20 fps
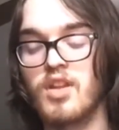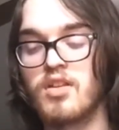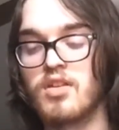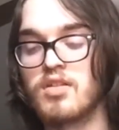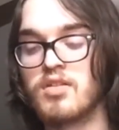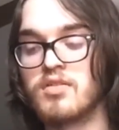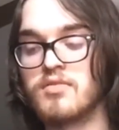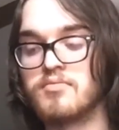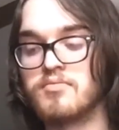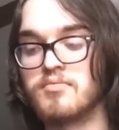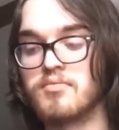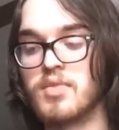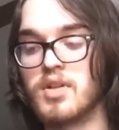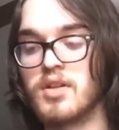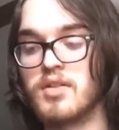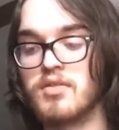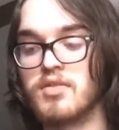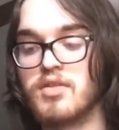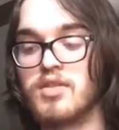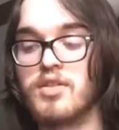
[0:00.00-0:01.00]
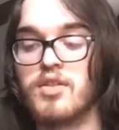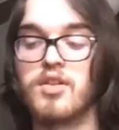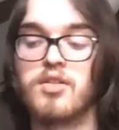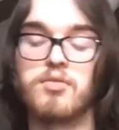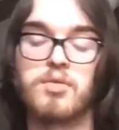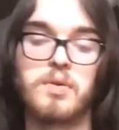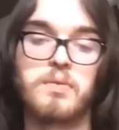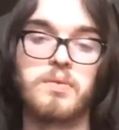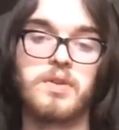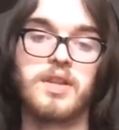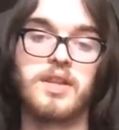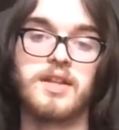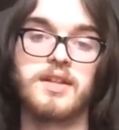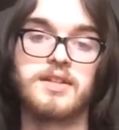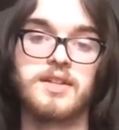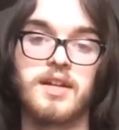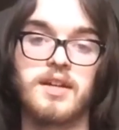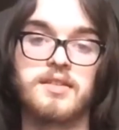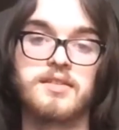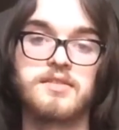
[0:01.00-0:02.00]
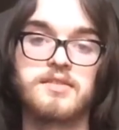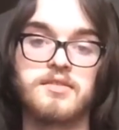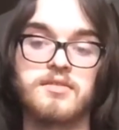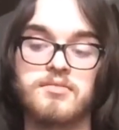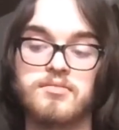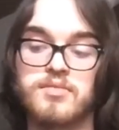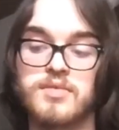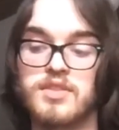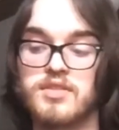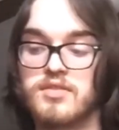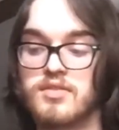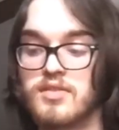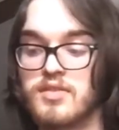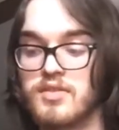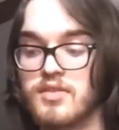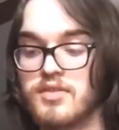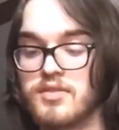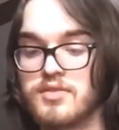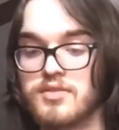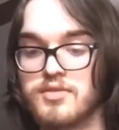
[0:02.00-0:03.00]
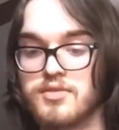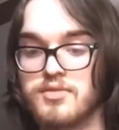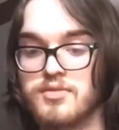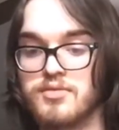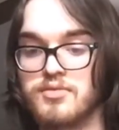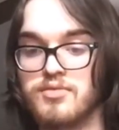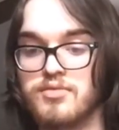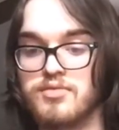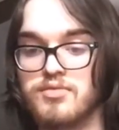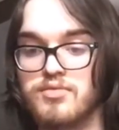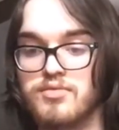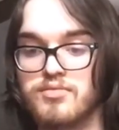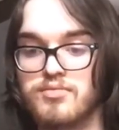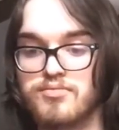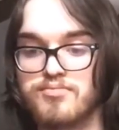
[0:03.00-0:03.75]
But we're really accustomed to